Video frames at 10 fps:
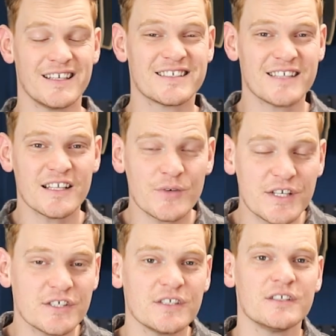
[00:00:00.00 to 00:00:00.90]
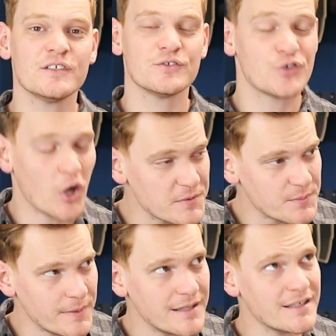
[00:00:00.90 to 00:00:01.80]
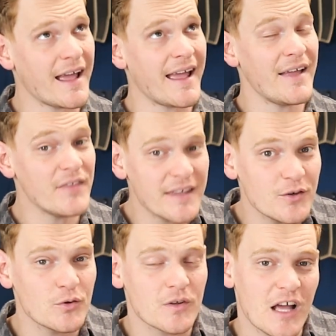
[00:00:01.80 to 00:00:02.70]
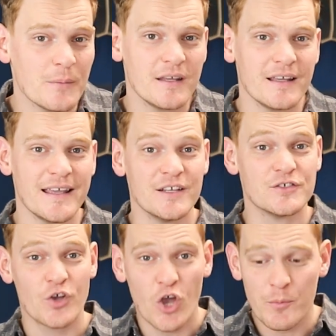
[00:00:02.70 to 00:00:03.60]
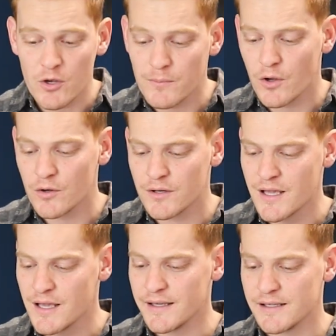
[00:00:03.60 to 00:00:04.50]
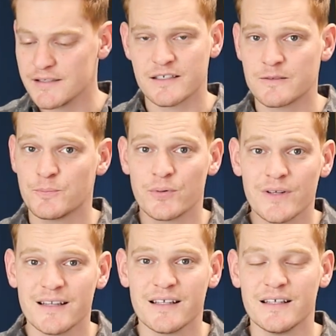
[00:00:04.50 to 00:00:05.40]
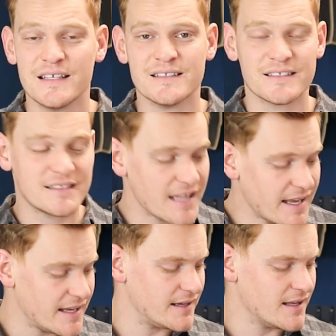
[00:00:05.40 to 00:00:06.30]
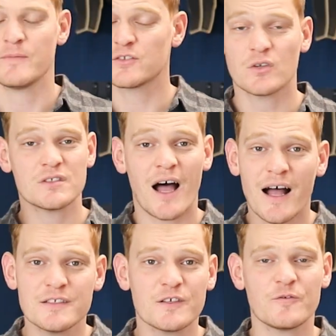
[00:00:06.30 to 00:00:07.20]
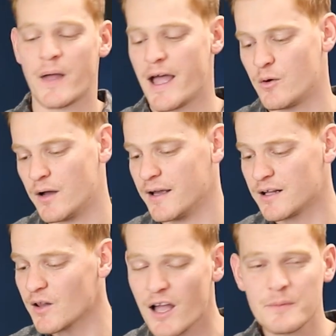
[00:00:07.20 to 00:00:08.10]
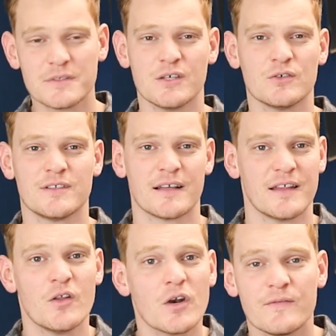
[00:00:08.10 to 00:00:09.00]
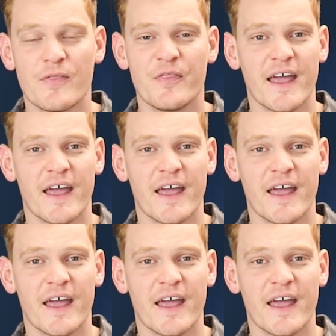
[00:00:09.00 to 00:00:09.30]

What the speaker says: acceleration, top speed, and the hill climbing in turbo mode is completely insane. It's got tons of power. It climbs hills like they're not even